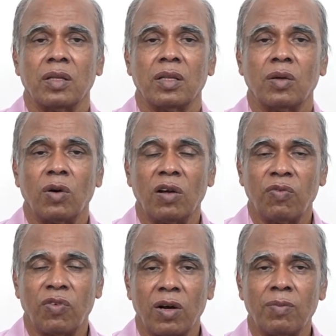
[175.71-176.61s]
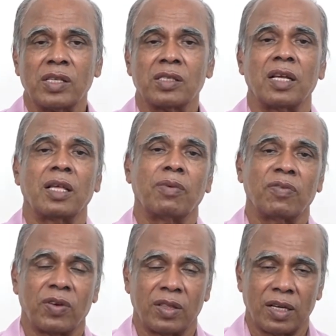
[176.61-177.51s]
The whole firm is liable
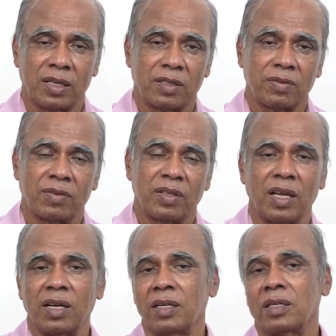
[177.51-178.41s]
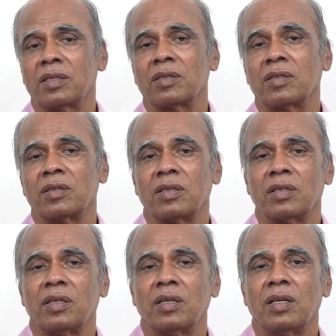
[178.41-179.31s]
for that. Then
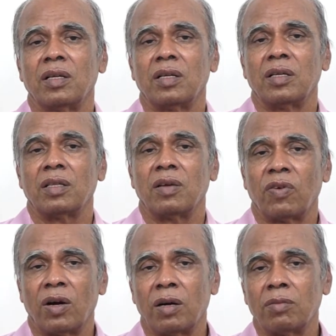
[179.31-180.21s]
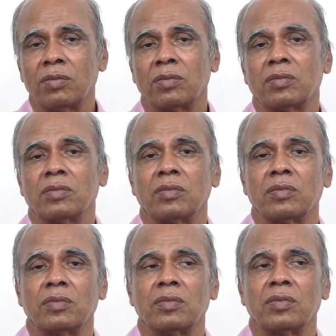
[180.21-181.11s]
the firm
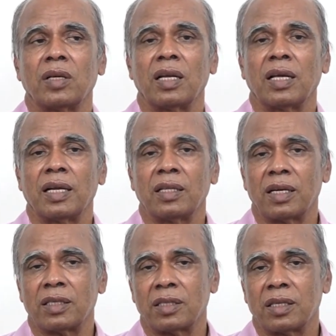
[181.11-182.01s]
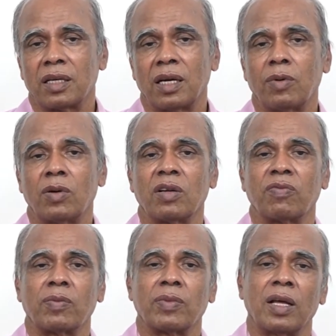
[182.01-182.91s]
can get that amount
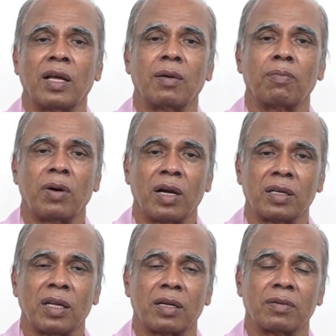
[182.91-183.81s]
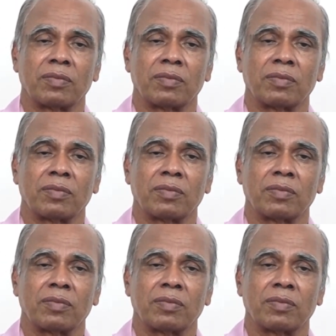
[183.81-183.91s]
from the partner.